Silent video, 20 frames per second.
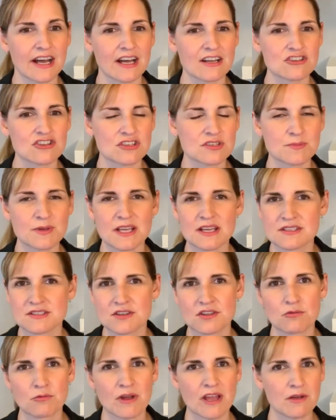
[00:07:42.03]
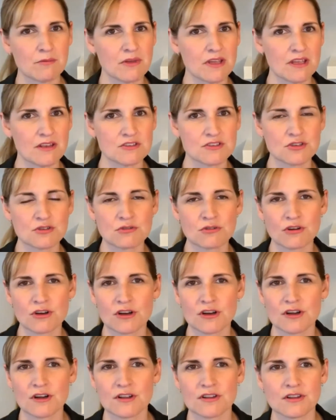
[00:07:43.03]
just because of the way we
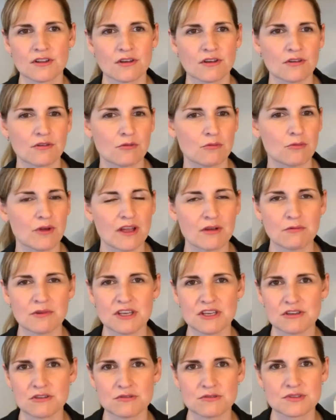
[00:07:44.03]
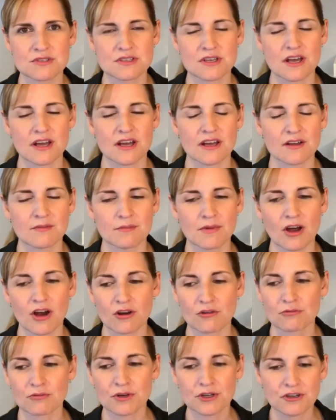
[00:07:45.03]
tour and the way we use our
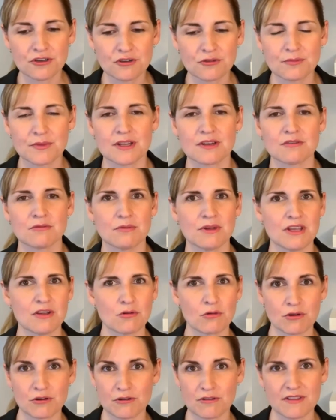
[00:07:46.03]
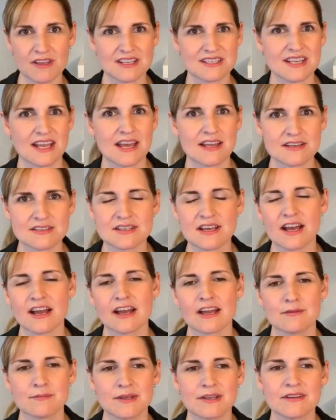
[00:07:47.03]
room, and we order things ahead of
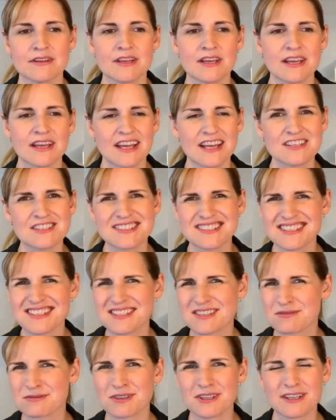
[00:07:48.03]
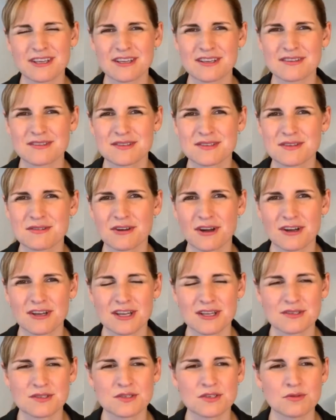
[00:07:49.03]
time, and it just doesn't really suit our
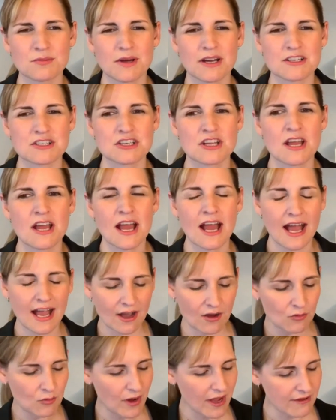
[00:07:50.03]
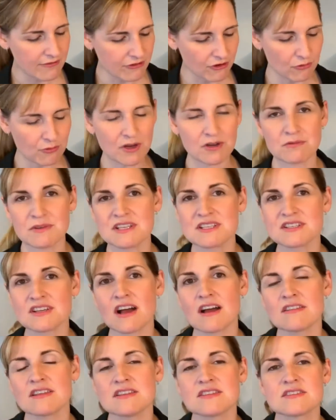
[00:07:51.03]
needs too much. However, when we
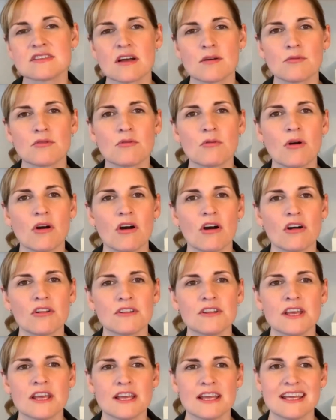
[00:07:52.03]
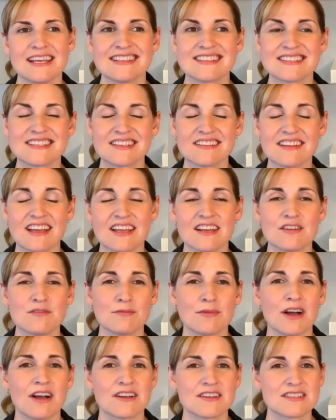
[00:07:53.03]
saw these double-walled insulated
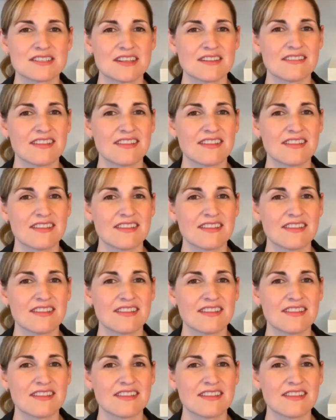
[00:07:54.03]
mugs,